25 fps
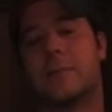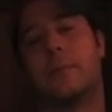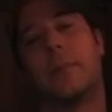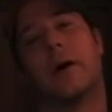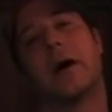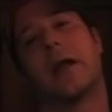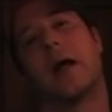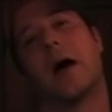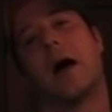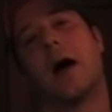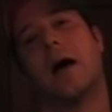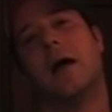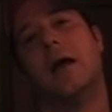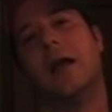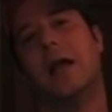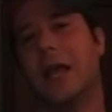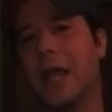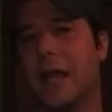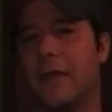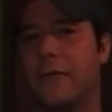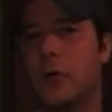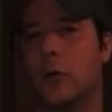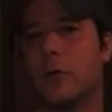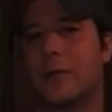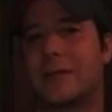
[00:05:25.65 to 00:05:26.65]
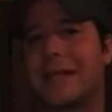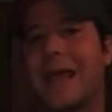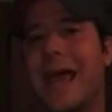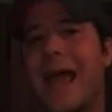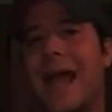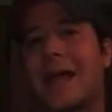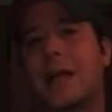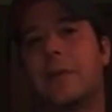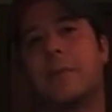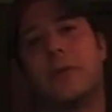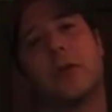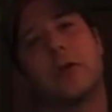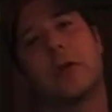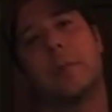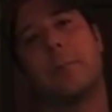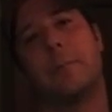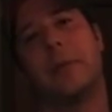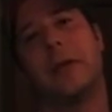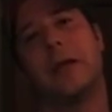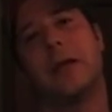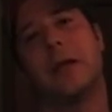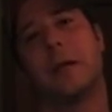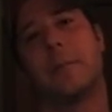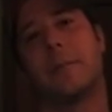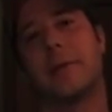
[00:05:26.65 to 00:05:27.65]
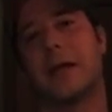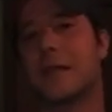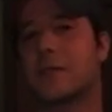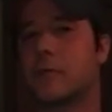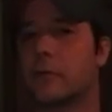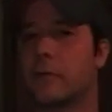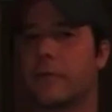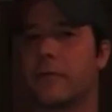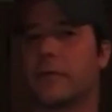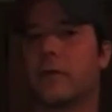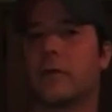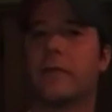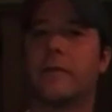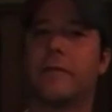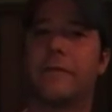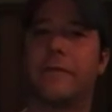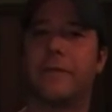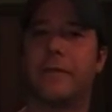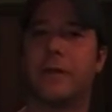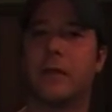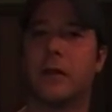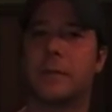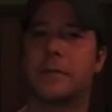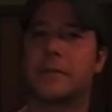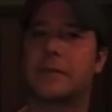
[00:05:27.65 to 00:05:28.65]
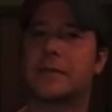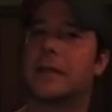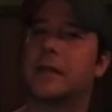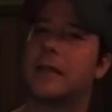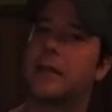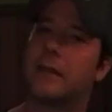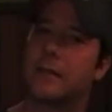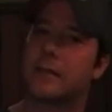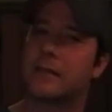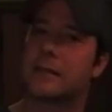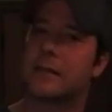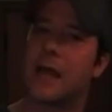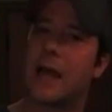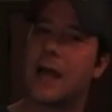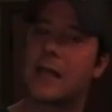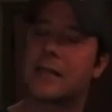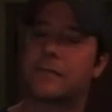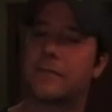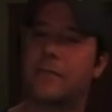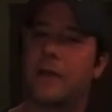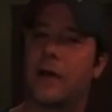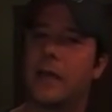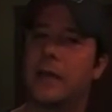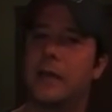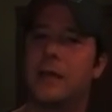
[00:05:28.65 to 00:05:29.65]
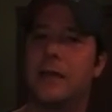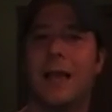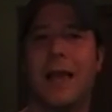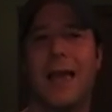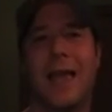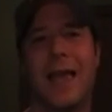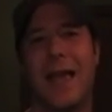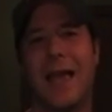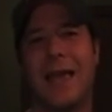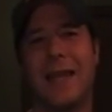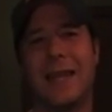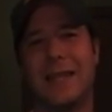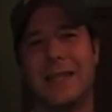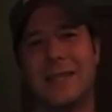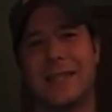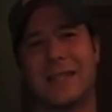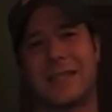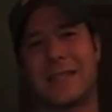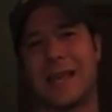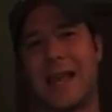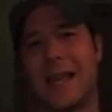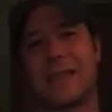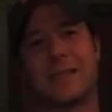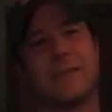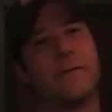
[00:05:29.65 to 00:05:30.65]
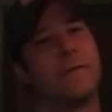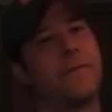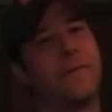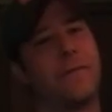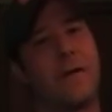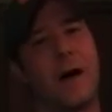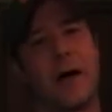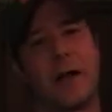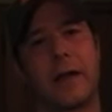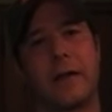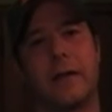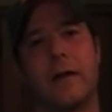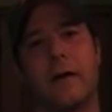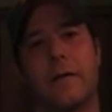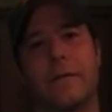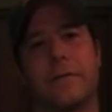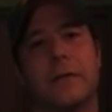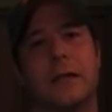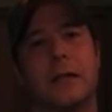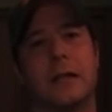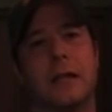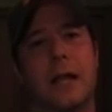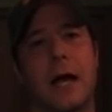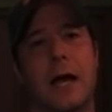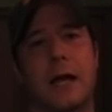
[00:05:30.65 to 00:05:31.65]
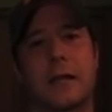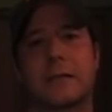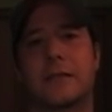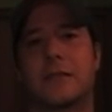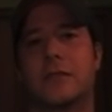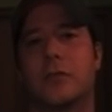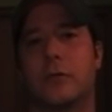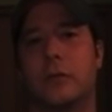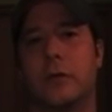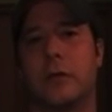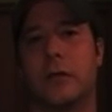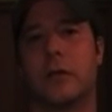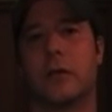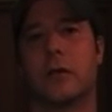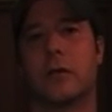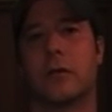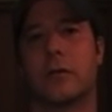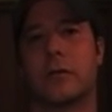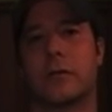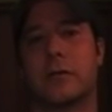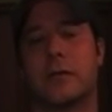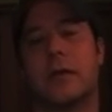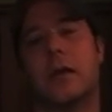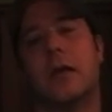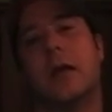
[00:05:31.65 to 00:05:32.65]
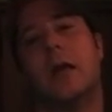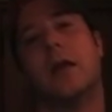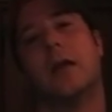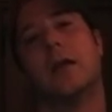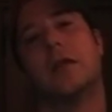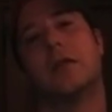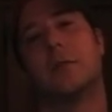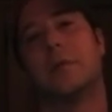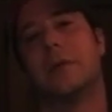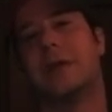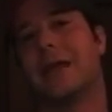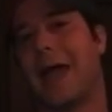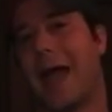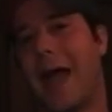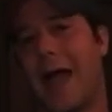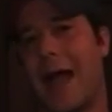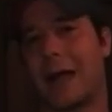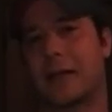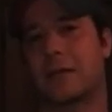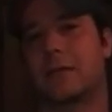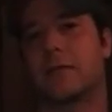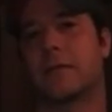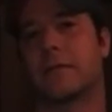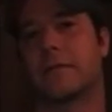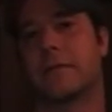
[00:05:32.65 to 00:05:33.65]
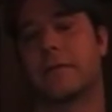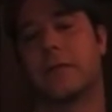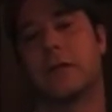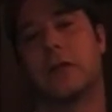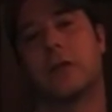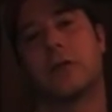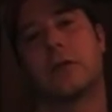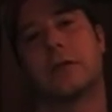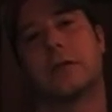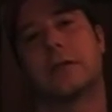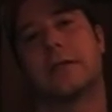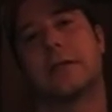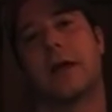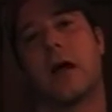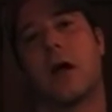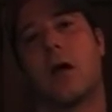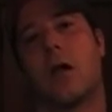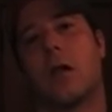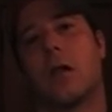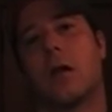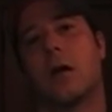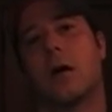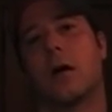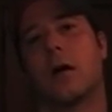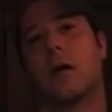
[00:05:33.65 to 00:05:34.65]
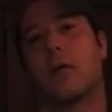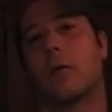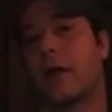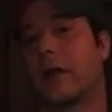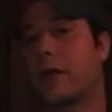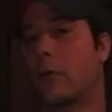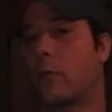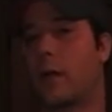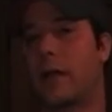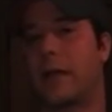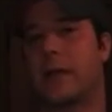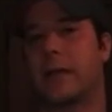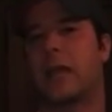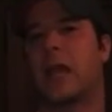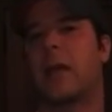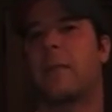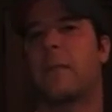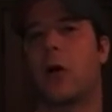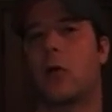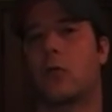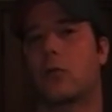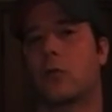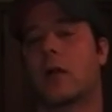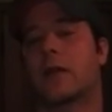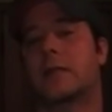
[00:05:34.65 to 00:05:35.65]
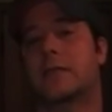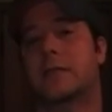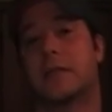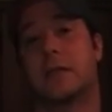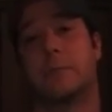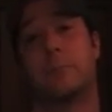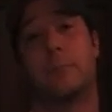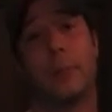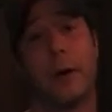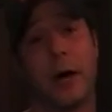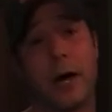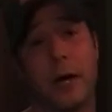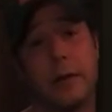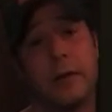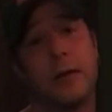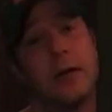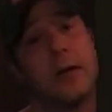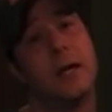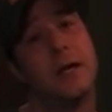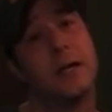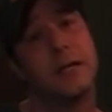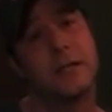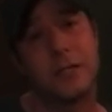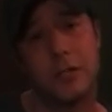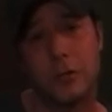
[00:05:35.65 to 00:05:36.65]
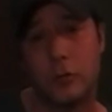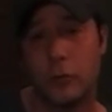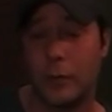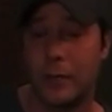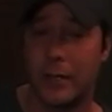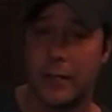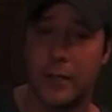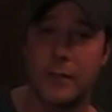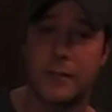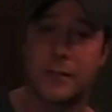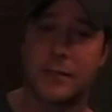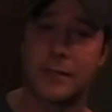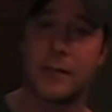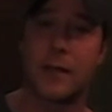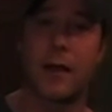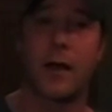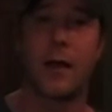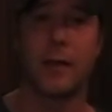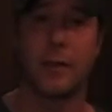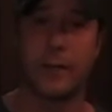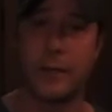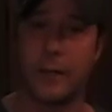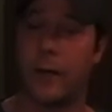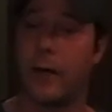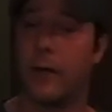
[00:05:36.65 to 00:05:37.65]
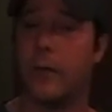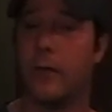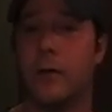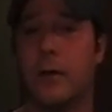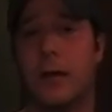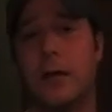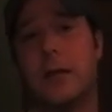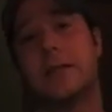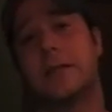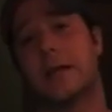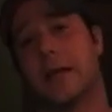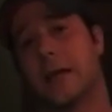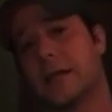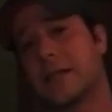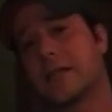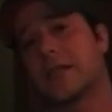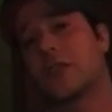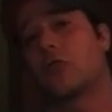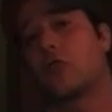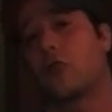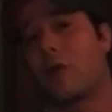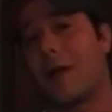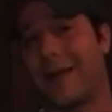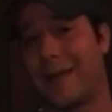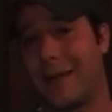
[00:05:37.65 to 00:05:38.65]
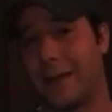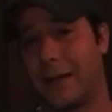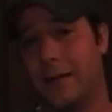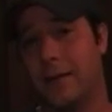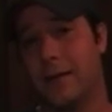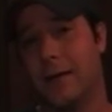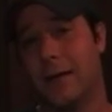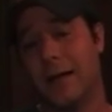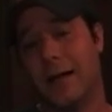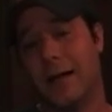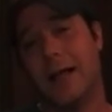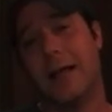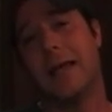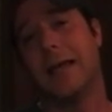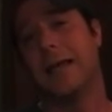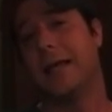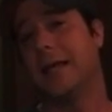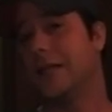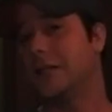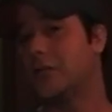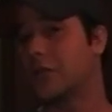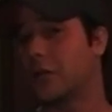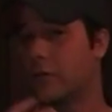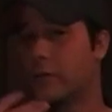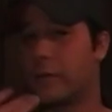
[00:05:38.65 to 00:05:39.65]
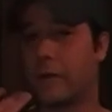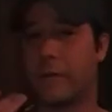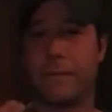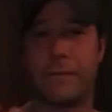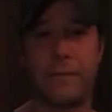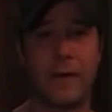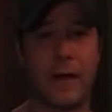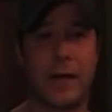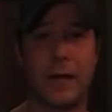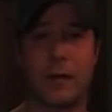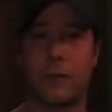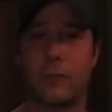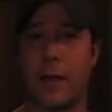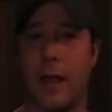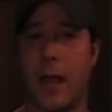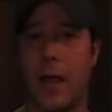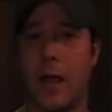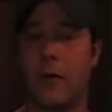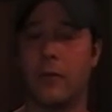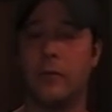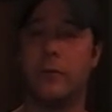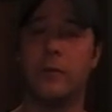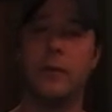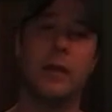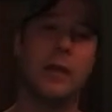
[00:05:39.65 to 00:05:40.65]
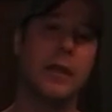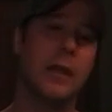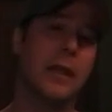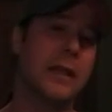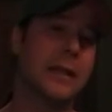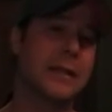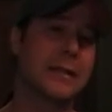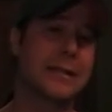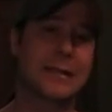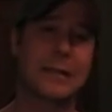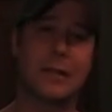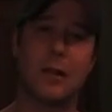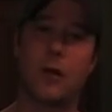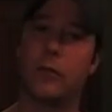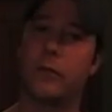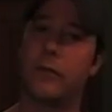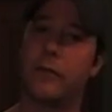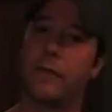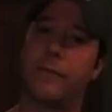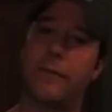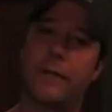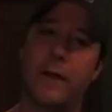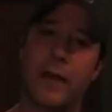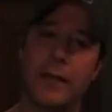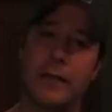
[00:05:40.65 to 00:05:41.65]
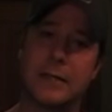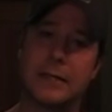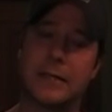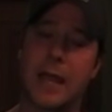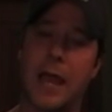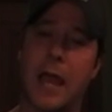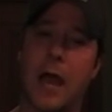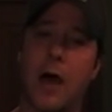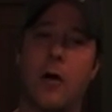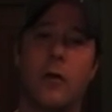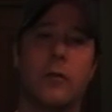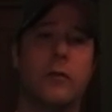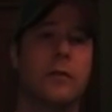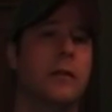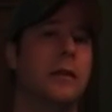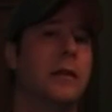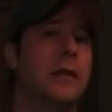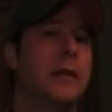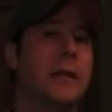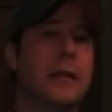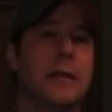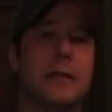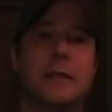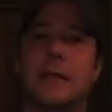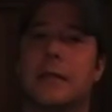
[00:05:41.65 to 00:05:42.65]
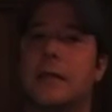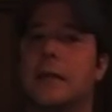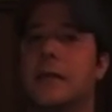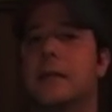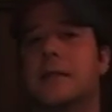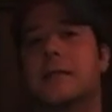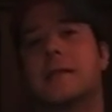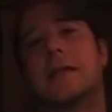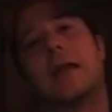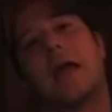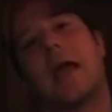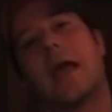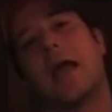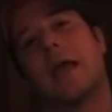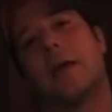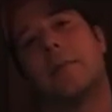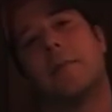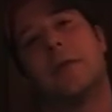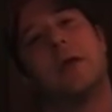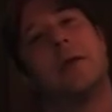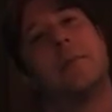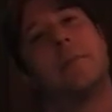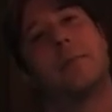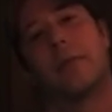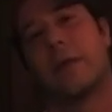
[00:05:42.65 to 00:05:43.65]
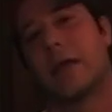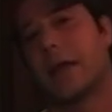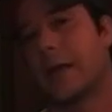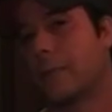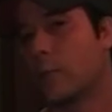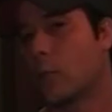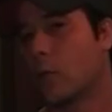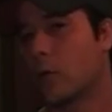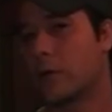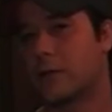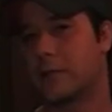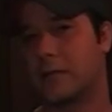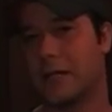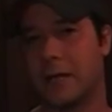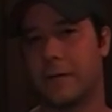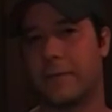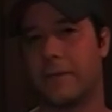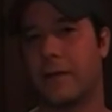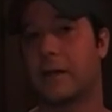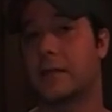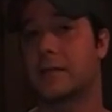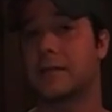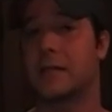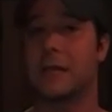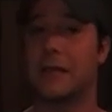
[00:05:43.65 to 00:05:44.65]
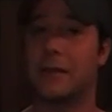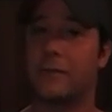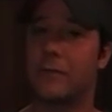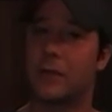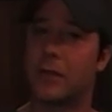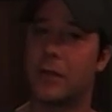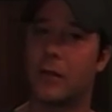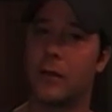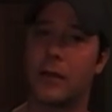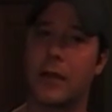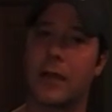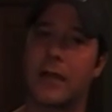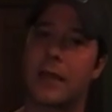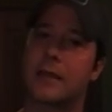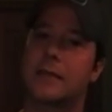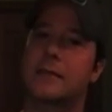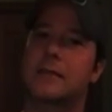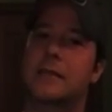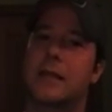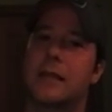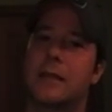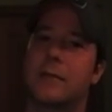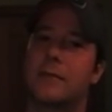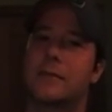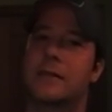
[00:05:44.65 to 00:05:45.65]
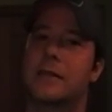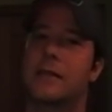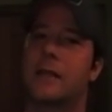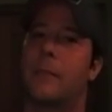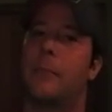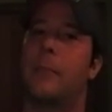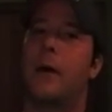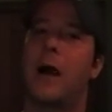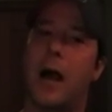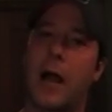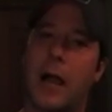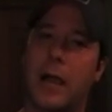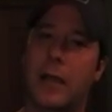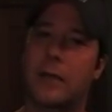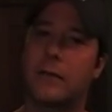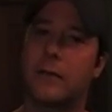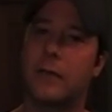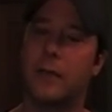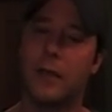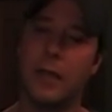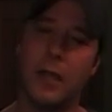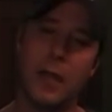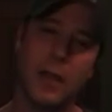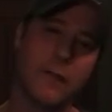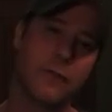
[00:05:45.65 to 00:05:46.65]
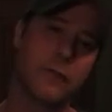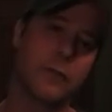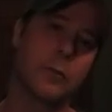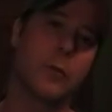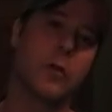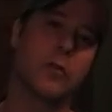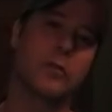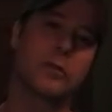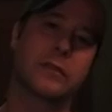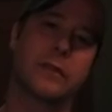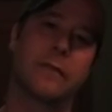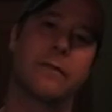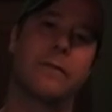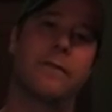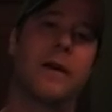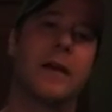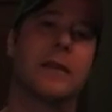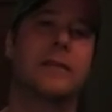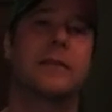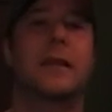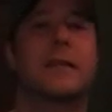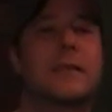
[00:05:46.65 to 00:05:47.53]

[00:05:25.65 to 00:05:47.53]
But if you attack him, you can beat him. That's what Vernon Phillips did in his last fight. And he just hasn't fought enough in the last 2 years to be active. And you can tell right away he came out rusty. But to his, you know, to his credit, he turned the fight around. He slowed the fight down. He did his game. He played more defense, even though, like I said, he was in the pocket for most of the fight.